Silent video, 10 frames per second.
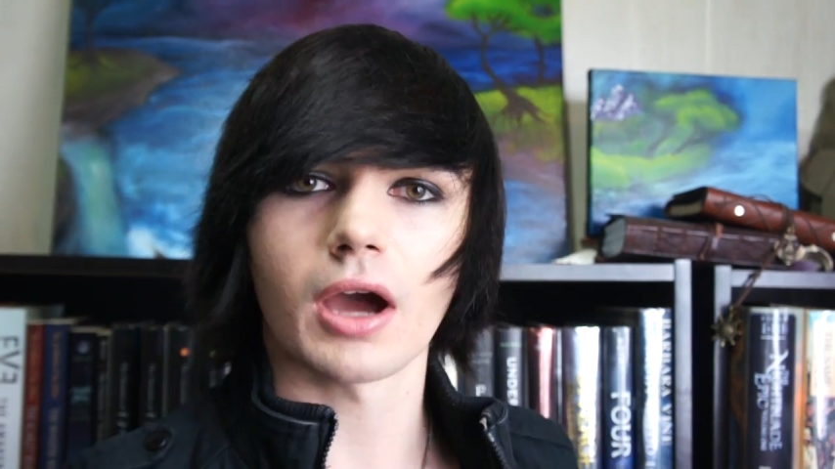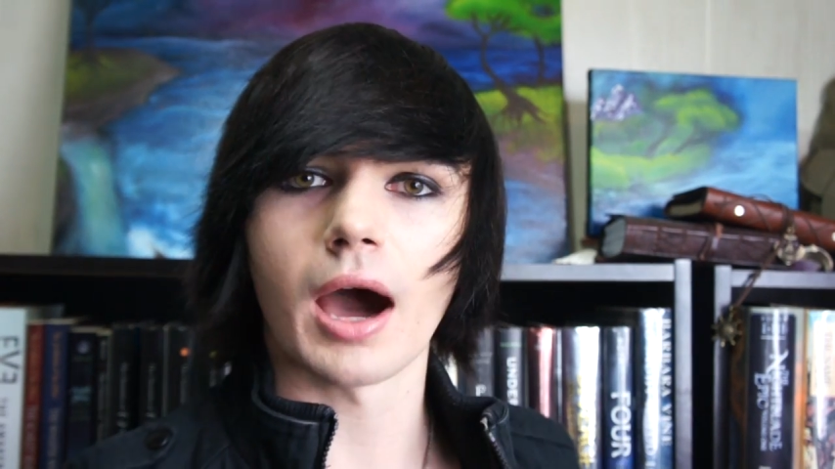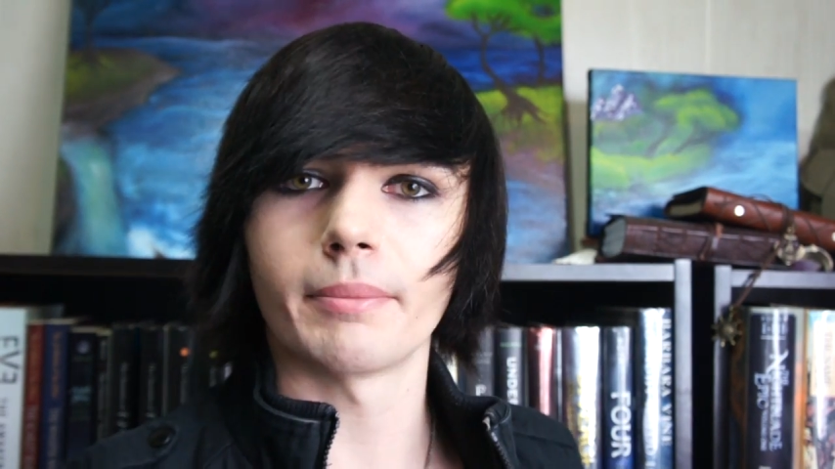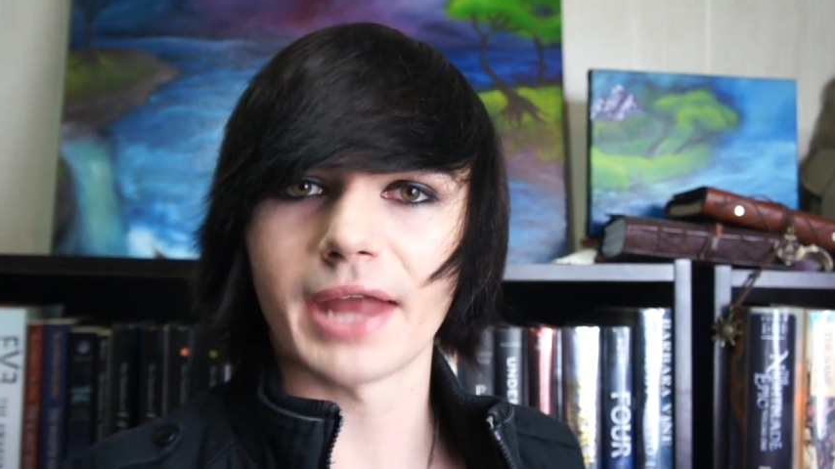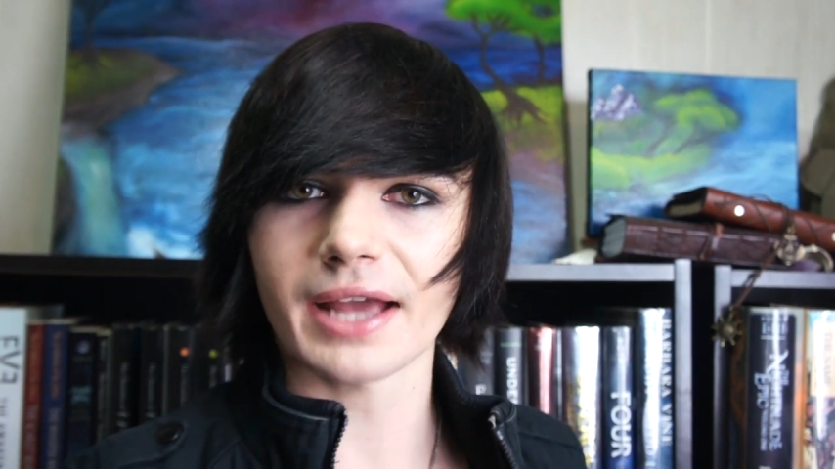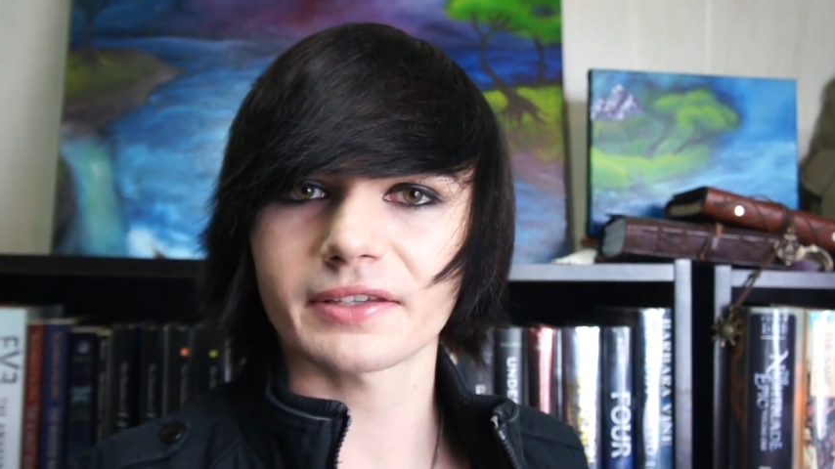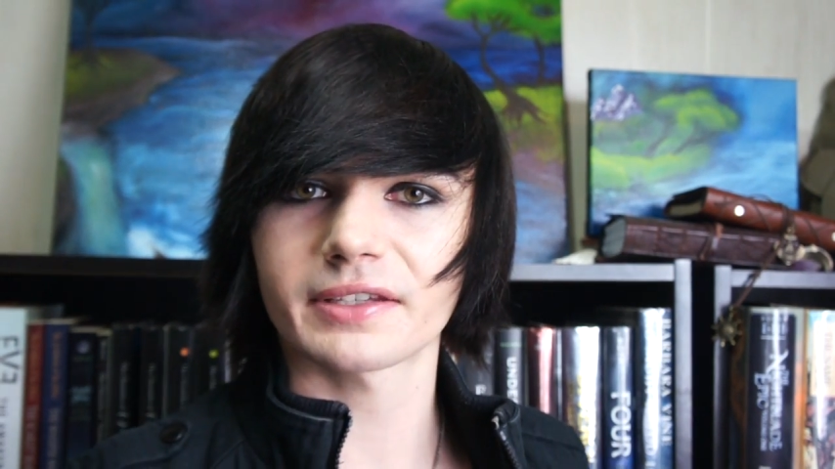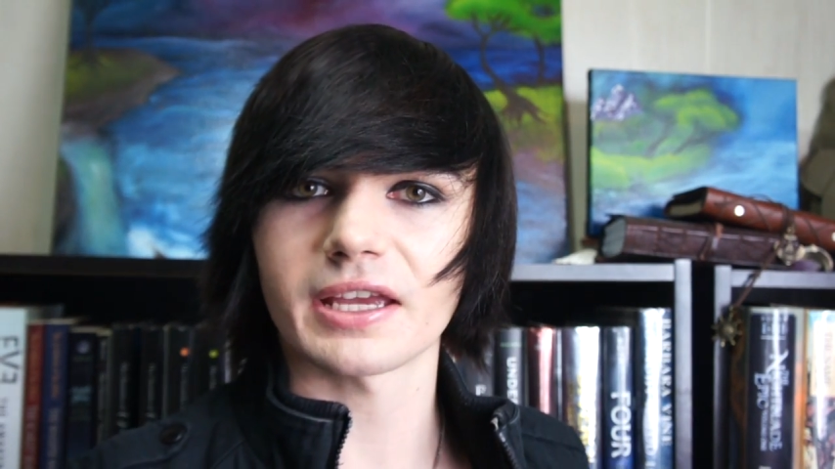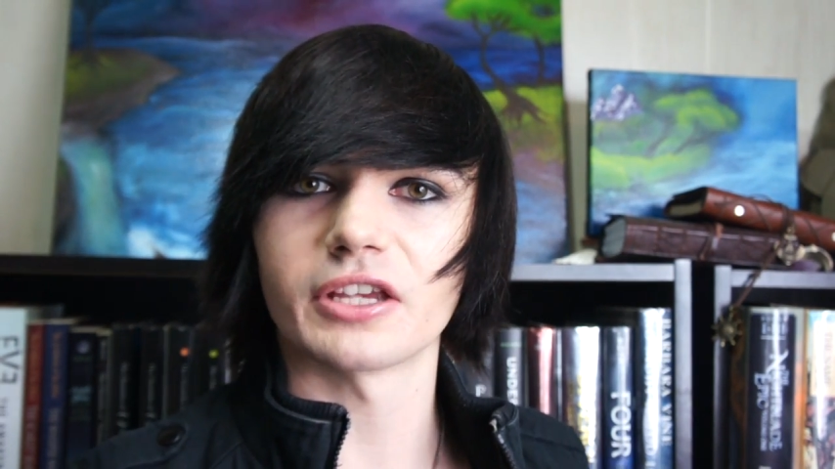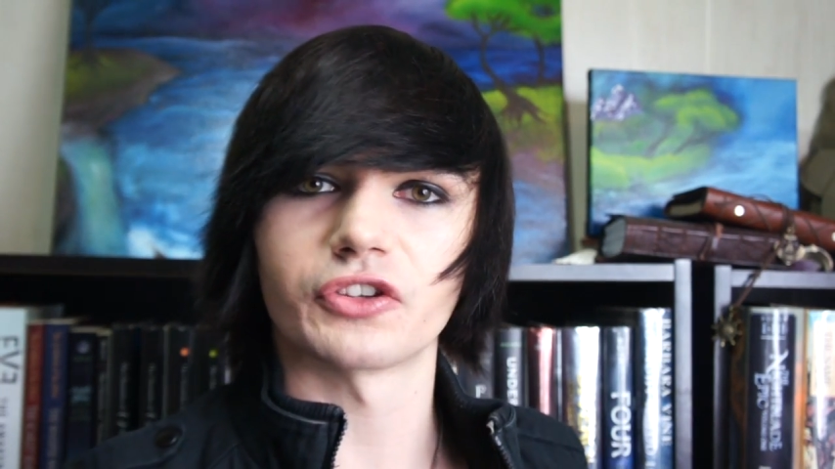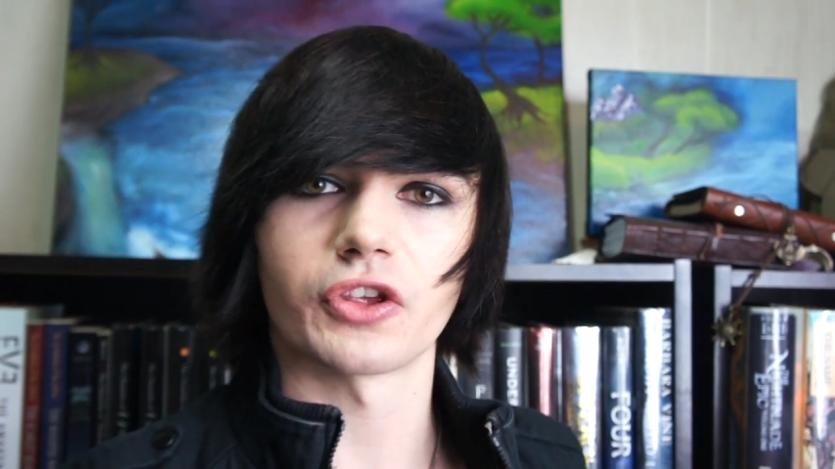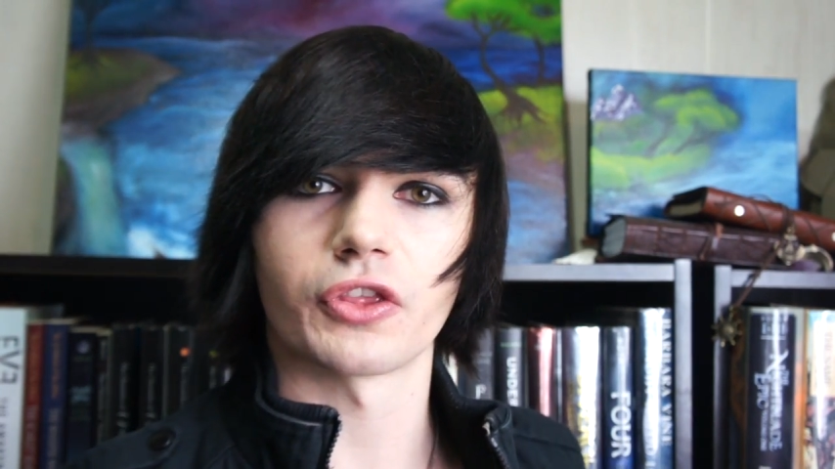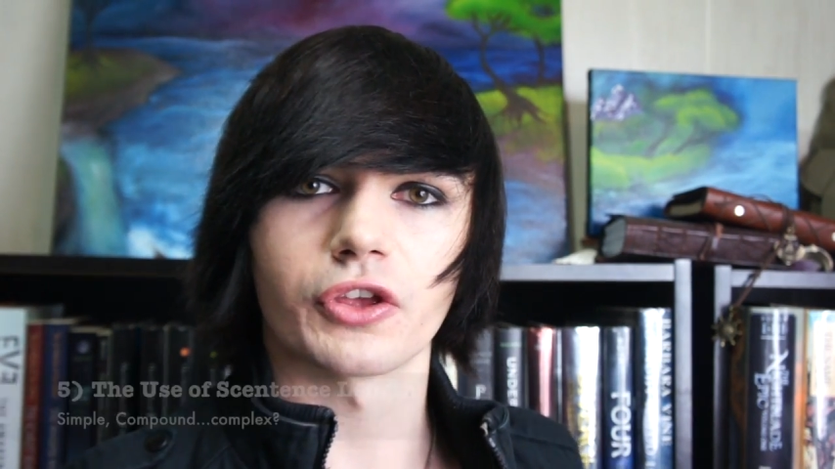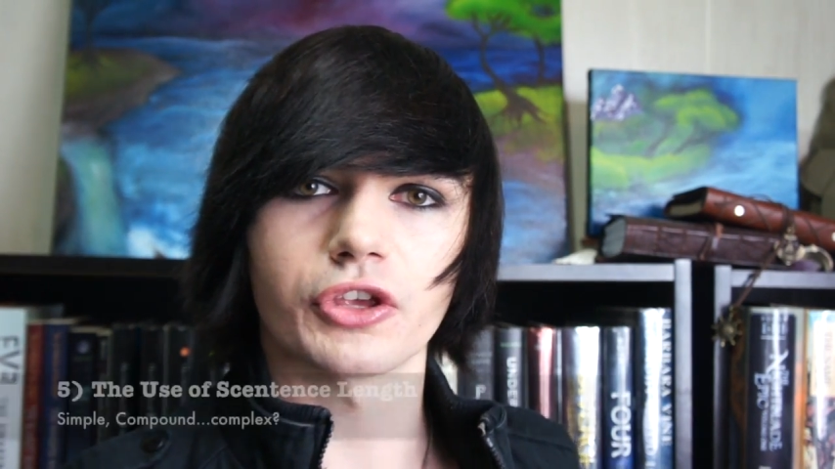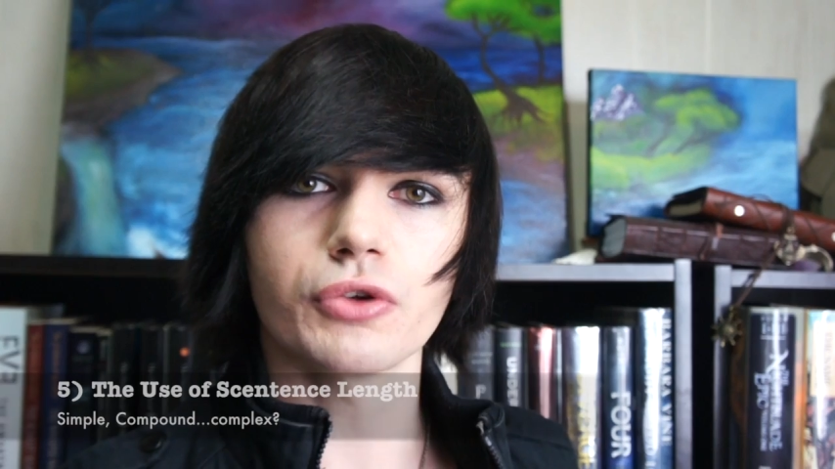Up next is the